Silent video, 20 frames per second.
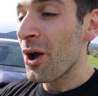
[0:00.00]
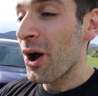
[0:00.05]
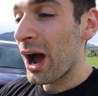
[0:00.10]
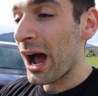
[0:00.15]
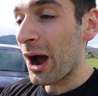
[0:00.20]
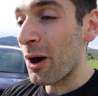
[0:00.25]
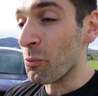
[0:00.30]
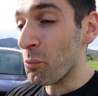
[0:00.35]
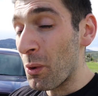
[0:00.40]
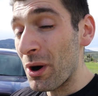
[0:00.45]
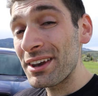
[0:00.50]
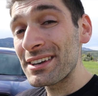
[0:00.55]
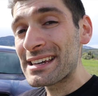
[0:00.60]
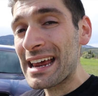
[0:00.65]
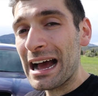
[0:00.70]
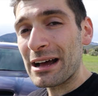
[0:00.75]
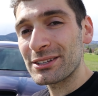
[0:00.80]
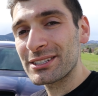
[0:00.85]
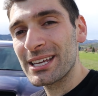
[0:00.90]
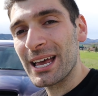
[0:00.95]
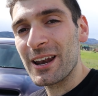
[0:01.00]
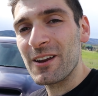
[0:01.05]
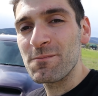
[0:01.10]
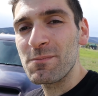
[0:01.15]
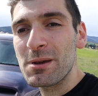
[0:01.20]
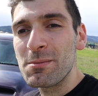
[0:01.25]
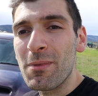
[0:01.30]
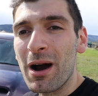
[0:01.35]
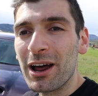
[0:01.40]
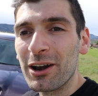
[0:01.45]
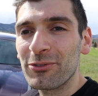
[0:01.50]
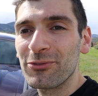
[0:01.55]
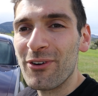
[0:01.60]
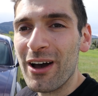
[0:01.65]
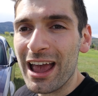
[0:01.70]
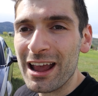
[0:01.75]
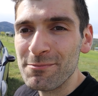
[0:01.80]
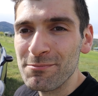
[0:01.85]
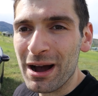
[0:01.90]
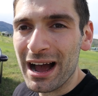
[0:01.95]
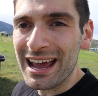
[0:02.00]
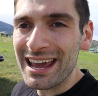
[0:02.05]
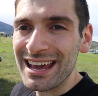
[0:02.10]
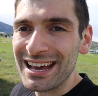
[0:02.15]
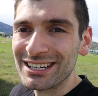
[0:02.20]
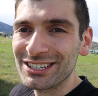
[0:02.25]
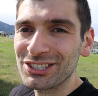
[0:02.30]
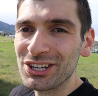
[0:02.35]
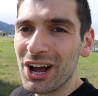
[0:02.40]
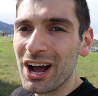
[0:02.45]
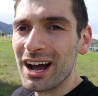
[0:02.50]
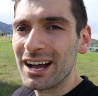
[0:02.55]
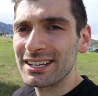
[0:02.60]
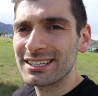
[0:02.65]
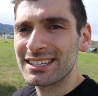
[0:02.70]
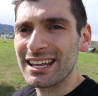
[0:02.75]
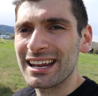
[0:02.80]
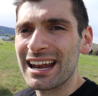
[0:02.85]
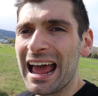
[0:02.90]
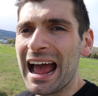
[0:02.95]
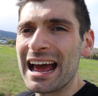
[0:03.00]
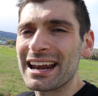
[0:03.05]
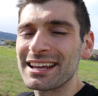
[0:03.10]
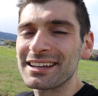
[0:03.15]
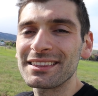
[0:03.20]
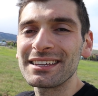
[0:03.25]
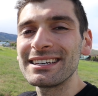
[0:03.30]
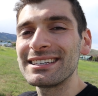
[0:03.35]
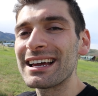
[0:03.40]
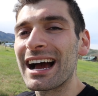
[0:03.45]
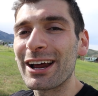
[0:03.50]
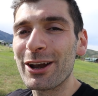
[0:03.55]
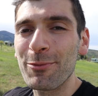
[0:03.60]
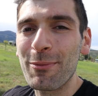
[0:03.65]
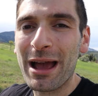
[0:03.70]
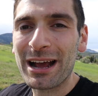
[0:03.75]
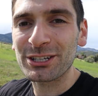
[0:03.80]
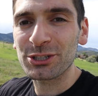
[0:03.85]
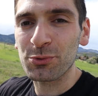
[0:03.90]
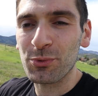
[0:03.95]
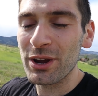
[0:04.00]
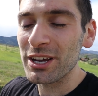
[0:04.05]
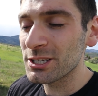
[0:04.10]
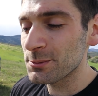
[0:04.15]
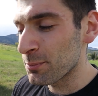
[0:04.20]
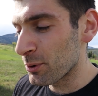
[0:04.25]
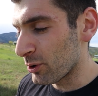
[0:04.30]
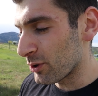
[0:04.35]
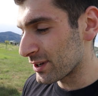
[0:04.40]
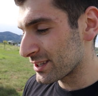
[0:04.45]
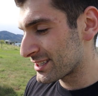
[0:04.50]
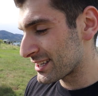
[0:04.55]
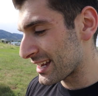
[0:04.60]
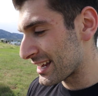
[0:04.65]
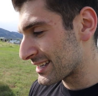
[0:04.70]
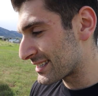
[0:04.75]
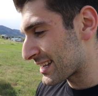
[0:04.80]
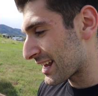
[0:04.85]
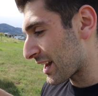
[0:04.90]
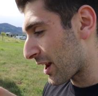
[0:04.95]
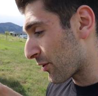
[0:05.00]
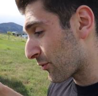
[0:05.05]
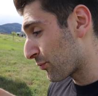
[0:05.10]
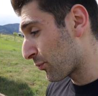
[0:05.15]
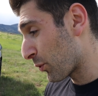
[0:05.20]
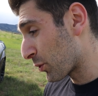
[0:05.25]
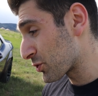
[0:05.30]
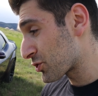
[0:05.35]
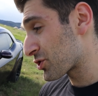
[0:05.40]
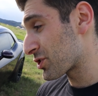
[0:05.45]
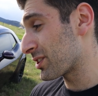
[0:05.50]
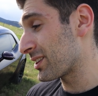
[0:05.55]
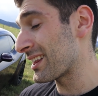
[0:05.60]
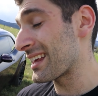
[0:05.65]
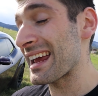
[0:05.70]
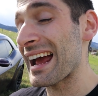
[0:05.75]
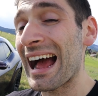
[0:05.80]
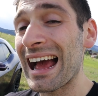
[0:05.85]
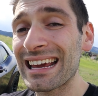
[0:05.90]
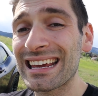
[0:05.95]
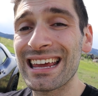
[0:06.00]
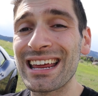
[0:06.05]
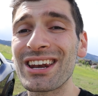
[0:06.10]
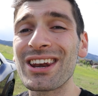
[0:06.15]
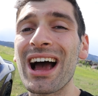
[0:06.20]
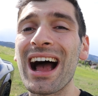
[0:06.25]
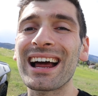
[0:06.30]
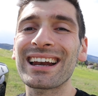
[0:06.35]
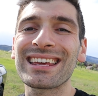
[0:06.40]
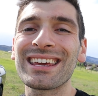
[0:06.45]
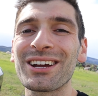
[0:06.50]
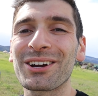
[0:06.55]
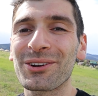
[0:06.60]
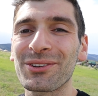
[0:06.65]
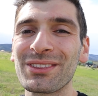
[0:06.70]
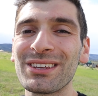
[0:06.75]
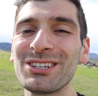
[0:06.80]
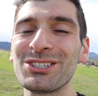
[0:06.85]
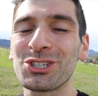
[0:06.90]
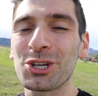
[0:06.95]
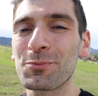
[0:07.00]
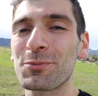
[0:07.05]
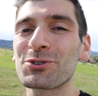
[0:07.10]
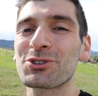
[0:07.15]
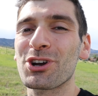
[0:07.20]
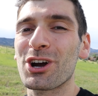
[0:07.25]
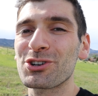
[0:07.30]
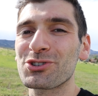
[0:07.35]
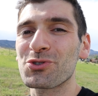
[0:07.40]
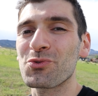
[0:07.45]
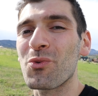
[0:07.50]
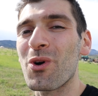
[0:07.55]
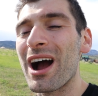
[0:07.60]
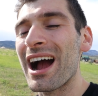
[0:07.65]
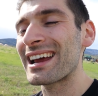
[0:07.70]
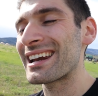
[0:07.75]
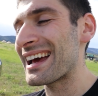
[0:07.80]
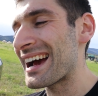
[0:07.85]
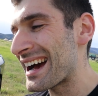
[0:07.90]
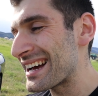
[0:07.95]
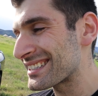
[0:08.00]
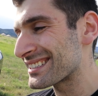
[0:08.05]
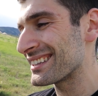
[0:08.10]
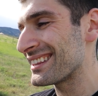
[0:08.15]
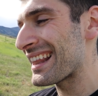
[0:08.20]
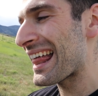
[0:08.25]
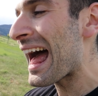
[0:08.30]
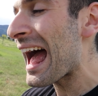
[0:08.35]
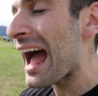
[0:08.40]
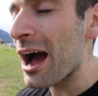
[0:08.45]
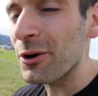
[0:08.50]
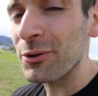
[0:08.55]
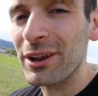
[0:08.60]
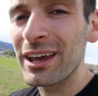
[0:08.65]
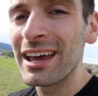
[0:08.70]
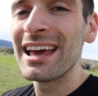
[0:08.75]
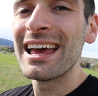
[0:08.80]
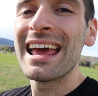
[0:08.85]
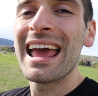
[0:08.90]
One downside of me modifying my exhaust and adding the Dynamax race bullets is that unfortunately I cannot hear the supercharger whine as loud